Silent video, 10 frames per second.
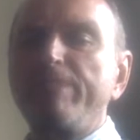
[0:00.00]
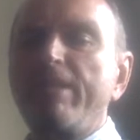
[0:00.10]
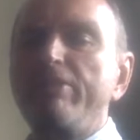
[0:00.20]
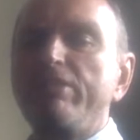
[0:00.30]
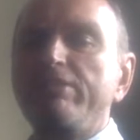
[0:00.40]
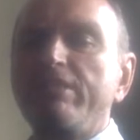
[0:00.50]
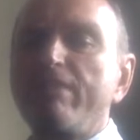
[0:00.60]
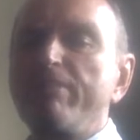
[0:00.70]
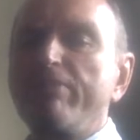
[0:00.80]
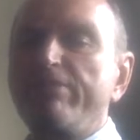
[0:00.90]
pint just to
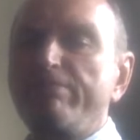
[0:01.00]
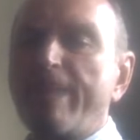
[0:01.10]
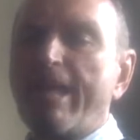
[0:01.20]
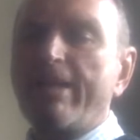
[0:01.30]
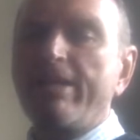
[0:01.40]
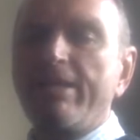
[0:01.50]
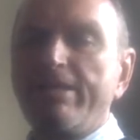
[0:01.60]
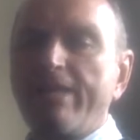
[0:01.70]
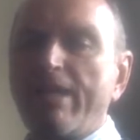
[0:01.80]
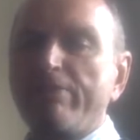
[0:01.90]
get me off his back
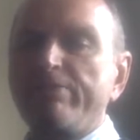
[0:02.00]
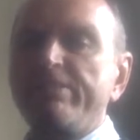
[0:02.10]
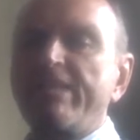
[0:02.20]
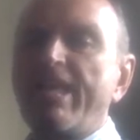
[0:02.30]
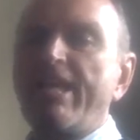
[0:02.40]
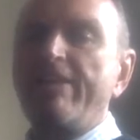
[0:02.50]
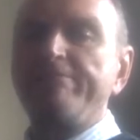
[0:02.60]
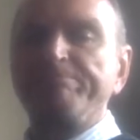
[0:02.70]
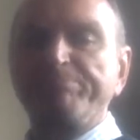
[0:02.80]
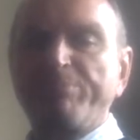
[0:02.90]
and out of his hair.
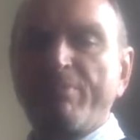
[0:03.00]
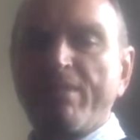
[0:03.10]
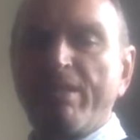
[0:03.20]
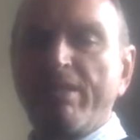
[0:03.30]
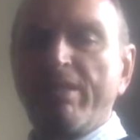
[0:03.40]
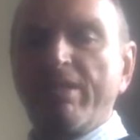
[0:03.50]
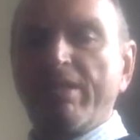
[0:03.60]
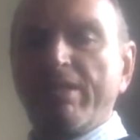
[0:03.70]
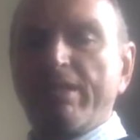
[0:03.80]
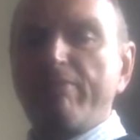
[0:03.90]

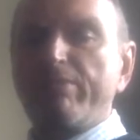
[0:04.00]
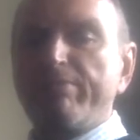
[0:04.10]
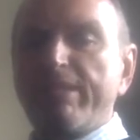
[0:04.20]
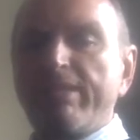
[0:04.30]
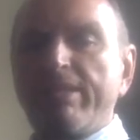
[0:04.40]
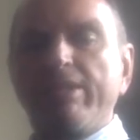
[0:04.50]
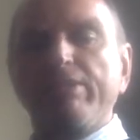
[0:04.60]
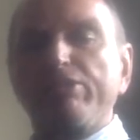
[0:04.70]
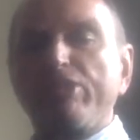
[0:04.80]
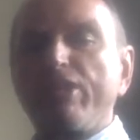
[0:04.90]
Come with me and
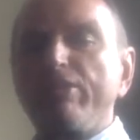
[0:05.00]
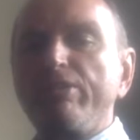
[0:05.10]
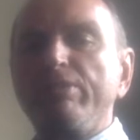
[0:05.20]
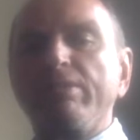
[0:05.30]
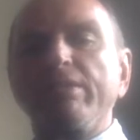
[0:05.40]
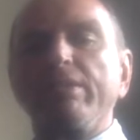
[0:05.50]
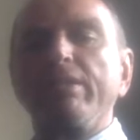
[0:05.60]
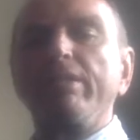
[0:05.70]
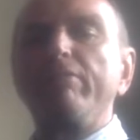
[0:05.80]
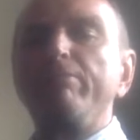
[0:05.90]
I'll show you,
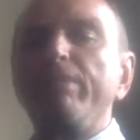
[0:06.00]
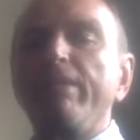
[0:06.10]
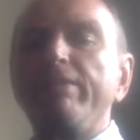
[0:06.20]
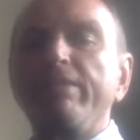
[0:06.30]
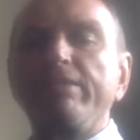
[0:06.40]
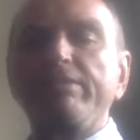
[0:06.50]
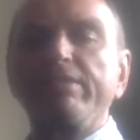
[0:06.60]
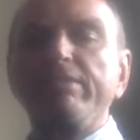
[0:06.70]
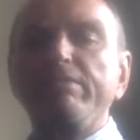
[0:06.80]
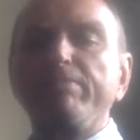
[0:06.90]
he replied tersely,
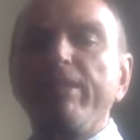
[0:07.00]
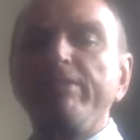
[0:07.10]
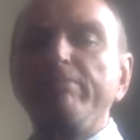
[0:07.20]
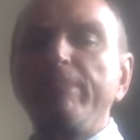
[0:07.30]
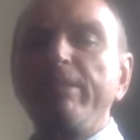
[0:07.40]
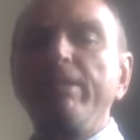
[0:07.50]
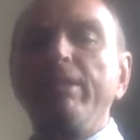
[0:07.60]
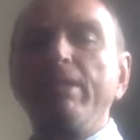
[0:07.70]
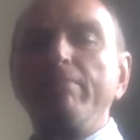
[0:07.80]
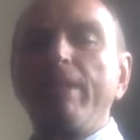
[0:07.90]
surprising me
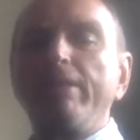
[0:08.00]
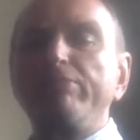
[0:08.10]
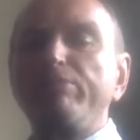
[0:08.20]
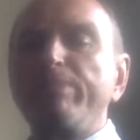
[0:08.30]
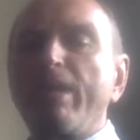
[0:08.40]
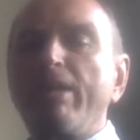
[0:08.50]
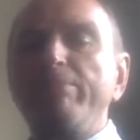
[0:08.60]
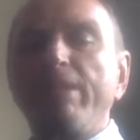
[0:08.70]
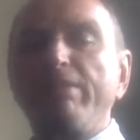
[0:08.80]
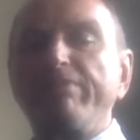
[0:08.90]
by his reply and
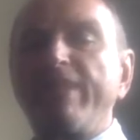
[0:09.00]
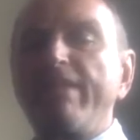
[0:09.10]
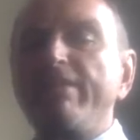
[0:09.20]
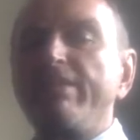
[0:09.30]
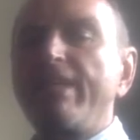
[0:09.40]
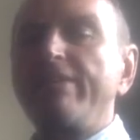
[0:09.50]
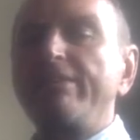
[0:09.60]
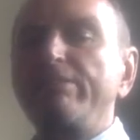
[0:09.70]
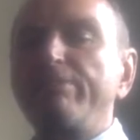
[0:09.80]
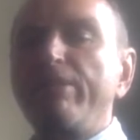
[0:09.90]
by the fact that as
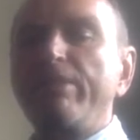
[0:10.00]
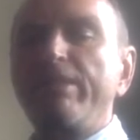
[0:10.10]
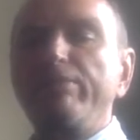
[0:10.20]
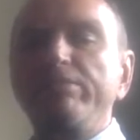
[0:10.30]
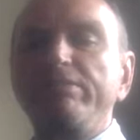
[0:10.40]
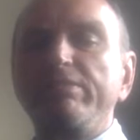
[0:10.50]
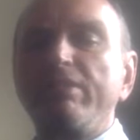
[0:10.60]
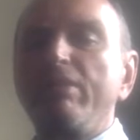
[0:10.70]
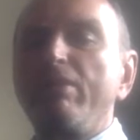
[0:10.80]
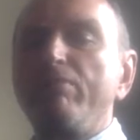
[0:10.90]
he spoke he was
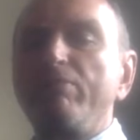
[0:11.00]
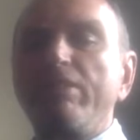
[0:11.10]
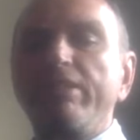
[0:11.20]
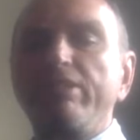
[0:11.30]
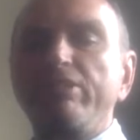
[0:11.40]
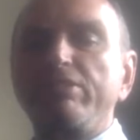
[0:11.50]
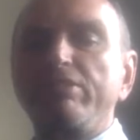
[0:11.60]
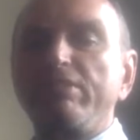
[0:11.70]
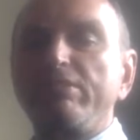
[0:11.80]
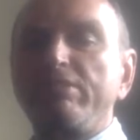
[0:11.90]
rolling his
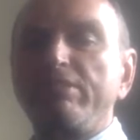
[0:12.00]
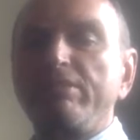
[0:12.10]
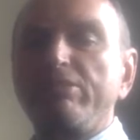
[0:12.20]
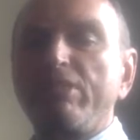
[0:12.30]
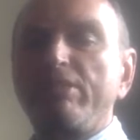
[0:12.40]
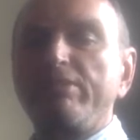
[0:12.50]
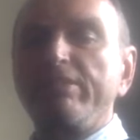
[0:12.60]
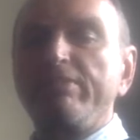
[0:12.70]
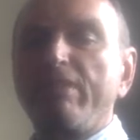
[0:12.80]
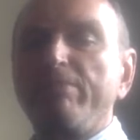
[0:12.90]
shirt
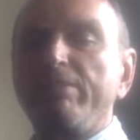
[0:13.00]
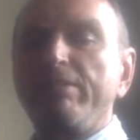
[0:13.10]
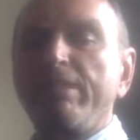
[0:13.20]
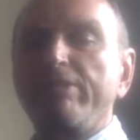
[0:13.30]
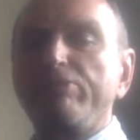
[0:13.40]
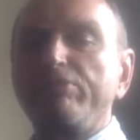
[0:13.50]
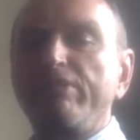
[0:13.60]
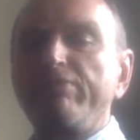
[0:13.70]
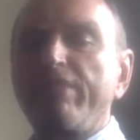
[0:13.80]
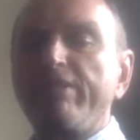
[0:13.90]
sleeves up like a
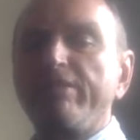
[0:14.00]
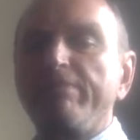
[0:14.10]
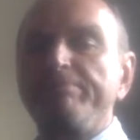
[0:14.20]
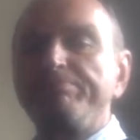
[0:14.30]
street fighter.